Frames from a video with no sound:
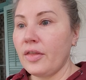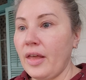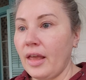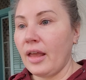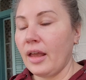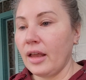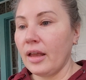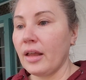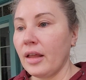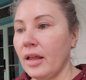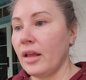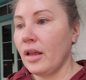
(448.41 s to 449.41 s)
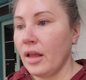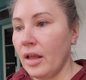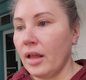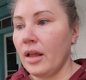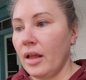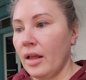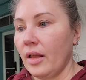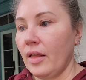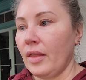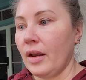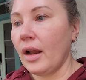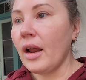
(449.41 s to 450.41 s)
thing
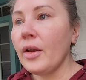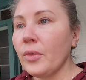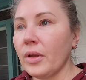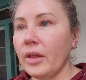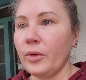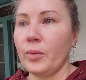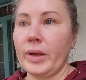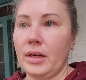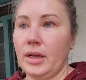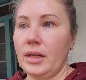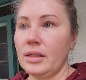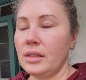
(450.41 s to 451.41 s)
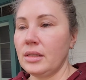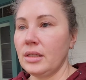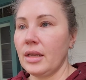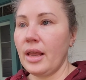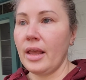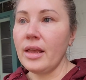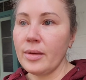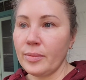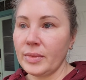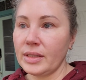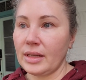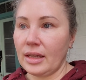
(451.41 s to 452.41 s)
that I really witnessed.
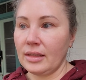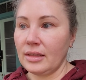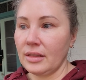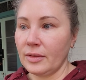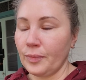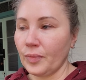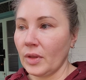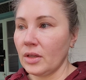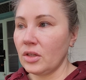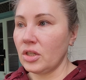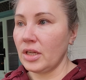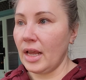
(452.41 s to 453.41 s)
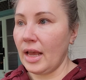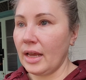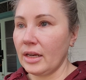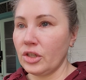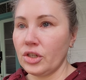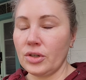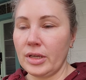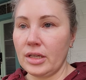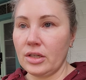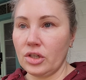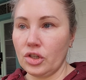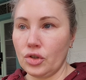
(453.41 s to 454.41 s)
Kim said she had a
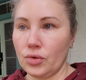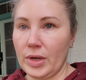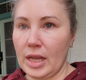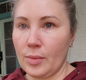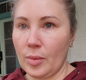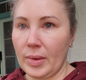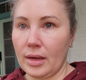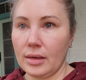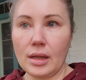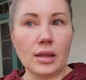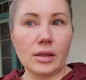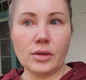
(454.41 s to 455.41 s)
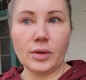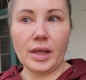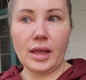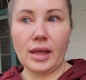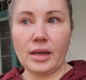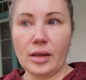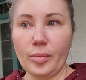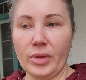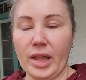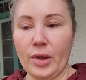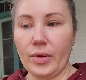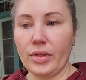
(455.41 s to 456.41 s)
strange dream about a little kid
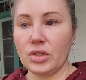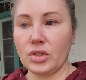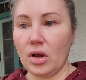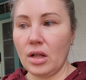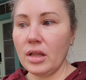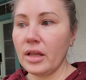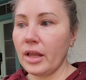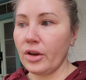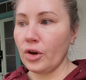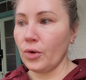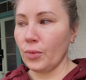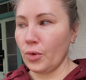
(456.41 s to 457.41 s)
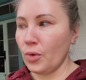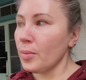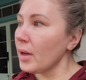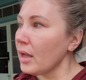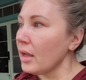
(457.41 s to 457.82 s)
playing with a doll in her room